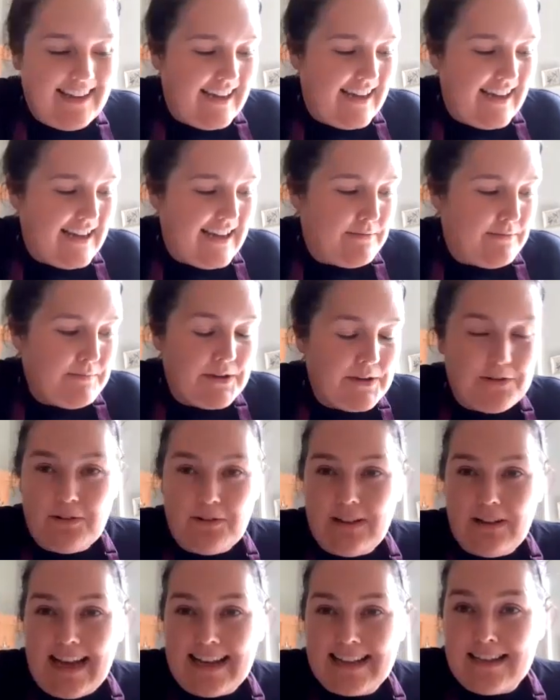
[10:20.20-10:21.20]
It all
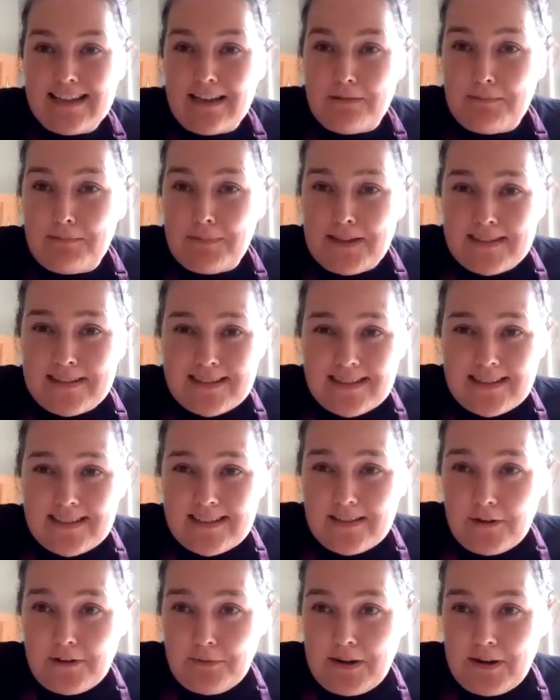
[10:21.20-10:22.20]
adds up because it's
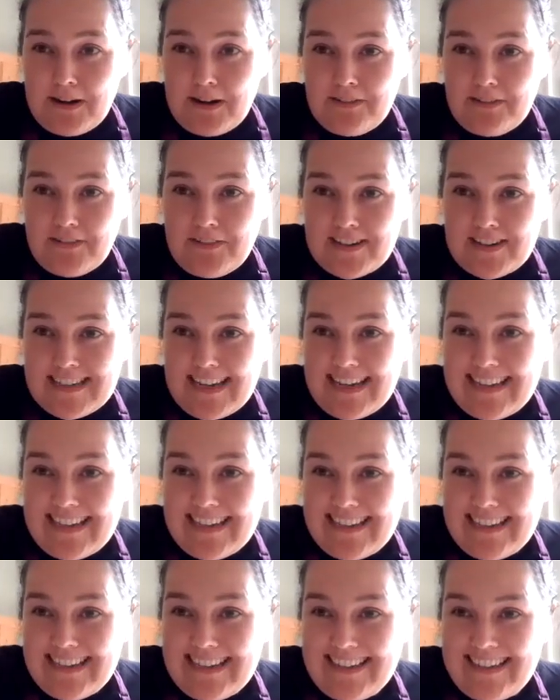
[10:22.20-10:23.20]
so part of our
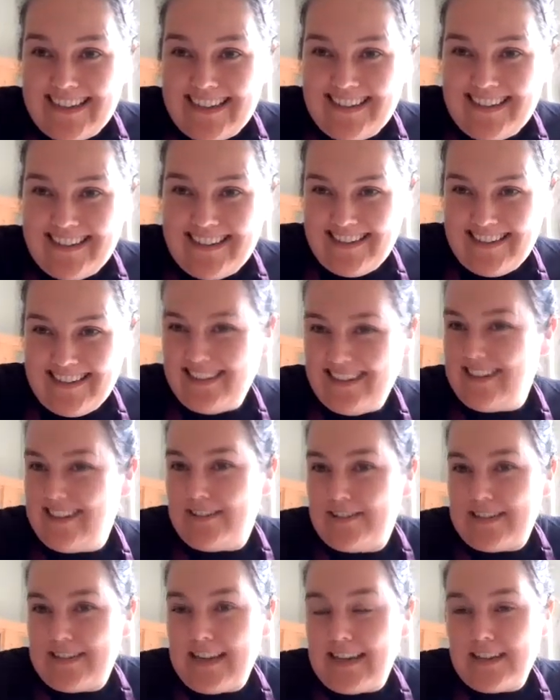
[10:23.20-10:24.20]
daily
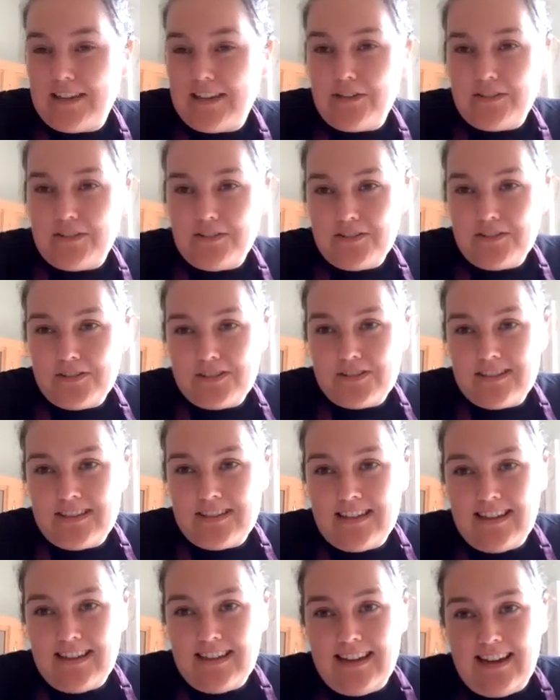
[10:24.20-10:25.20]
use.
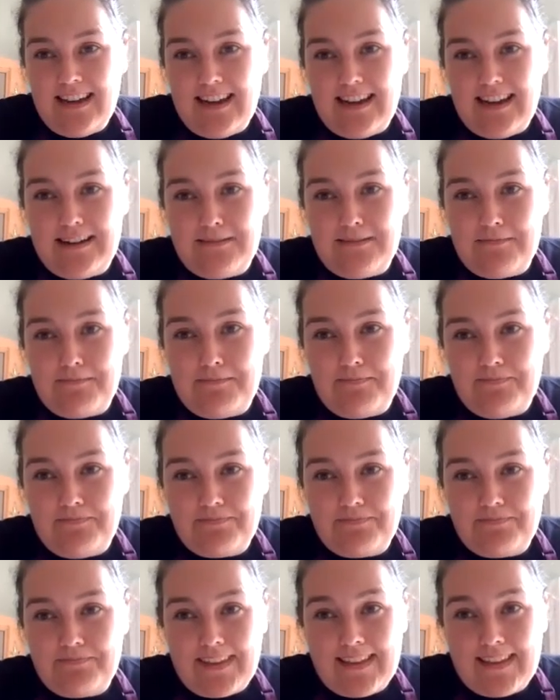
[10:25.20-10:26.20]

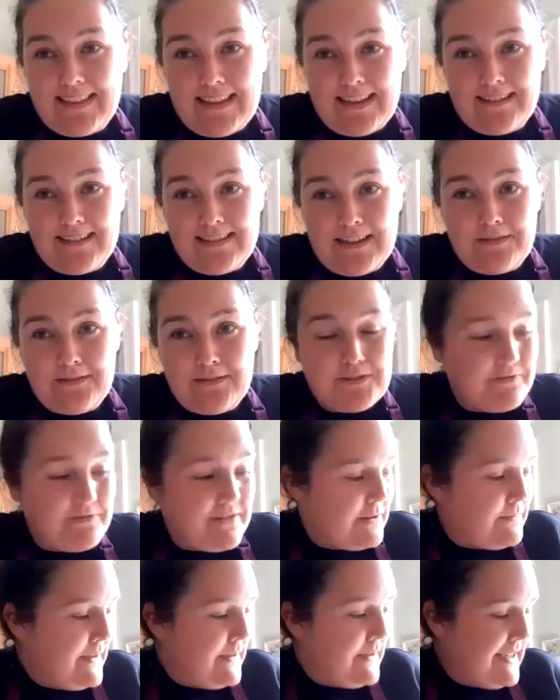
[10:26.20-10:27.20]
That was a
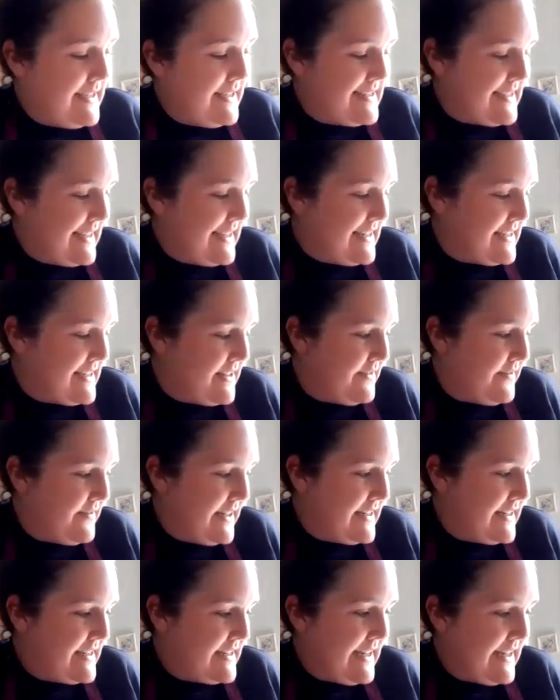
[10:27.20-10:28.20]
really big incentive,
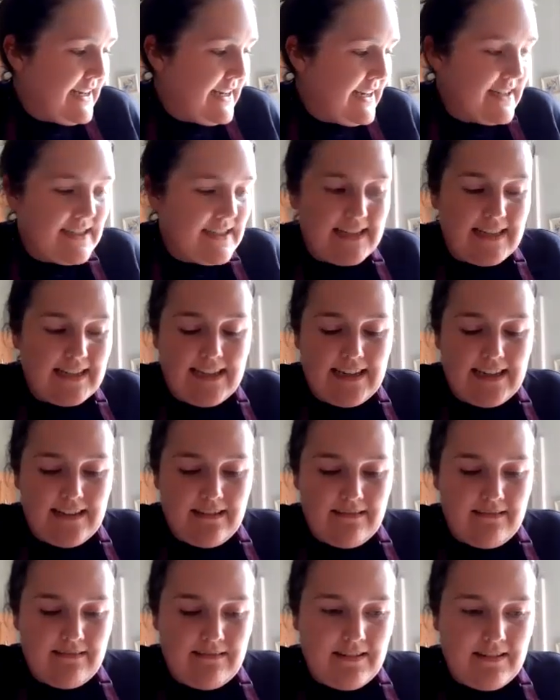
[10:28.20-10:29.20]
and actually,
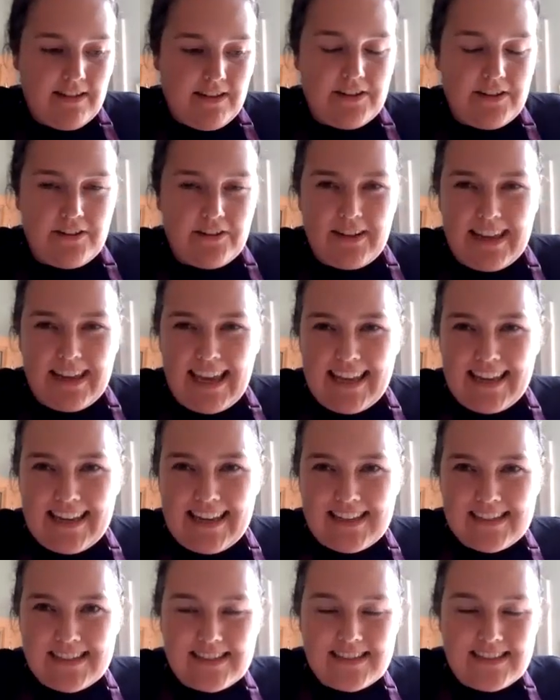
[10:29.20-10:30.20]
again,
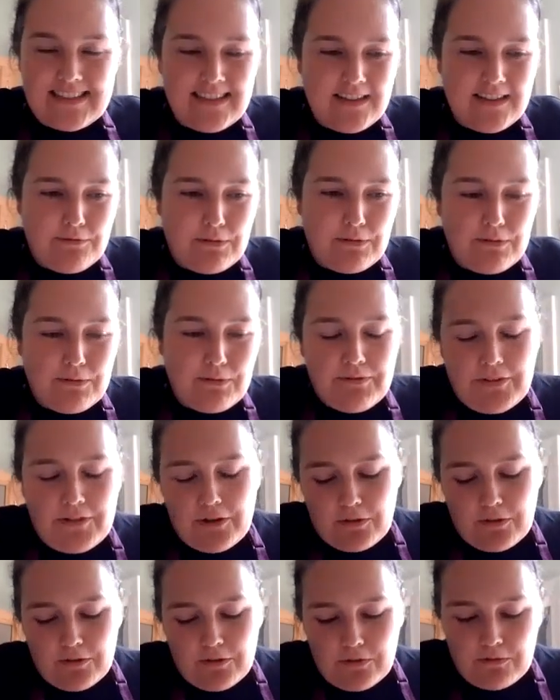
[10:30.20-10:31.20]
we've got
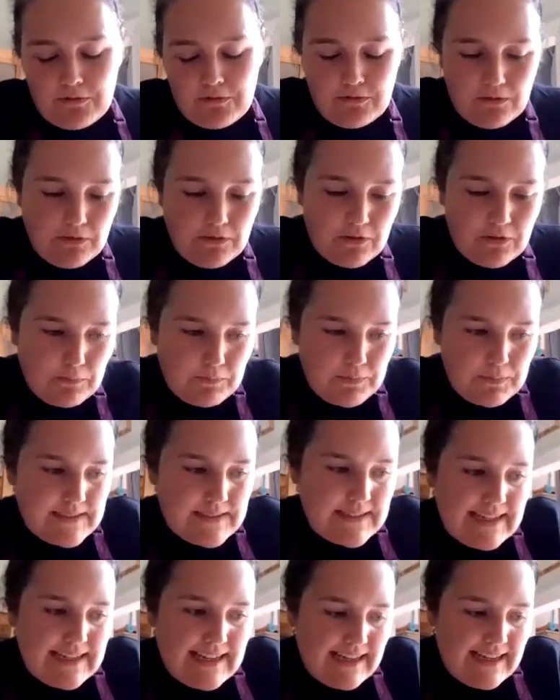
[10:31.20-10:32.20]
all got busy
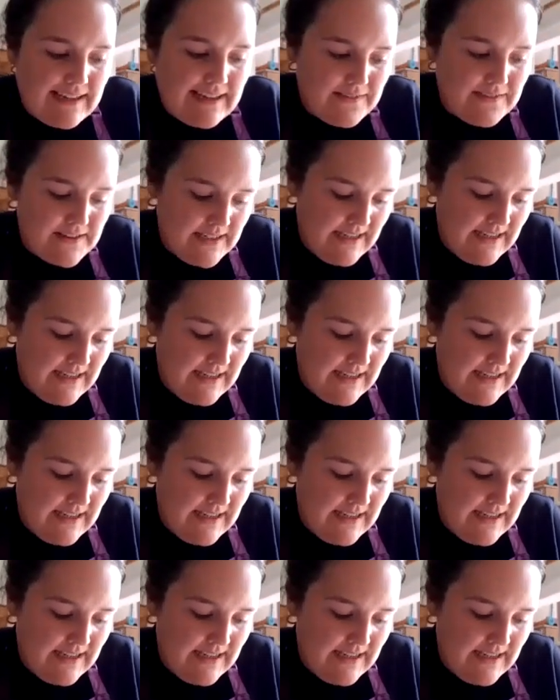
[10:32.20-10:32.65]
lives.